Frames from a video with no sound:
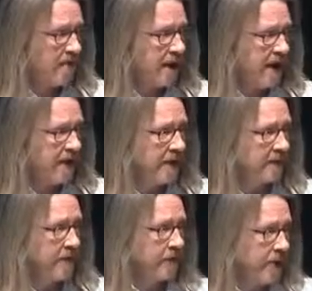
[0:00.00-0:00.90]

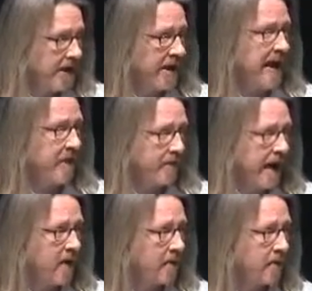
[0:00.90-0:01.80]
benefit from printing out the
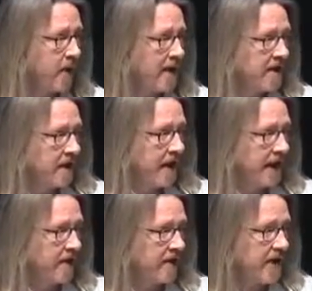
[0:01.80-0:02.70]
PowerPoints, and
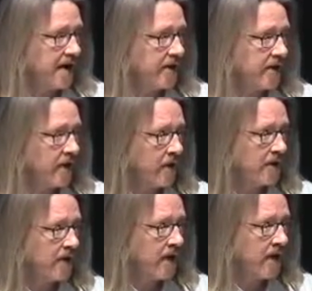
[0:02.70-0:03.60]
they can just take their
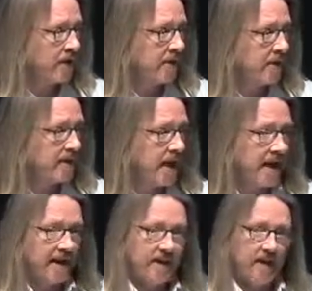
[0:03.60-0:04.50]
notes along with the
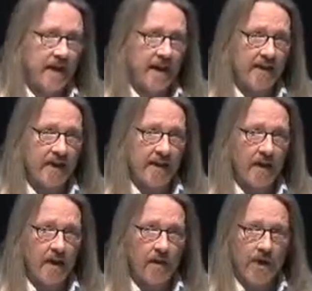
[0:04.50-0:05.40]
slides as I
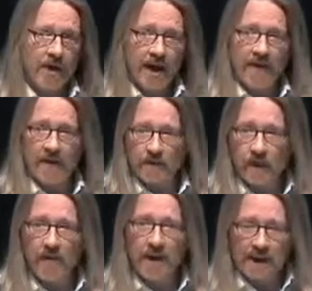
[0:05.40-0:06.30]
go, and that's
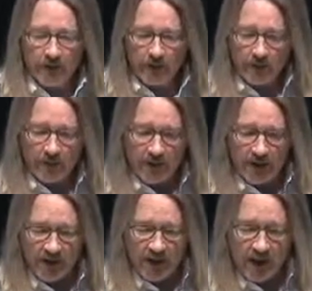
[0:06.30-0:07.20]
one way to do it,
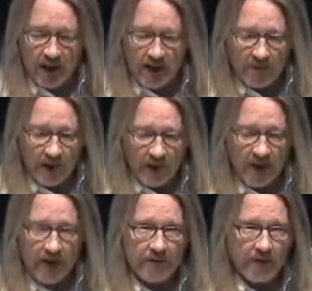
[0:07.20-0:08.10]
but
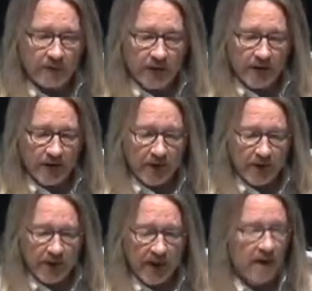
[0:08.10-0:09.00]
feel free to
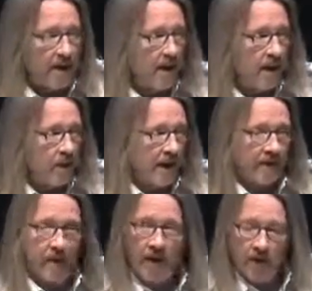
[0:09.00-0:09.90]
do it
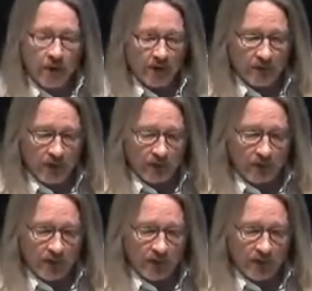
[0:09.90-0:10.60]
whatever way works for you,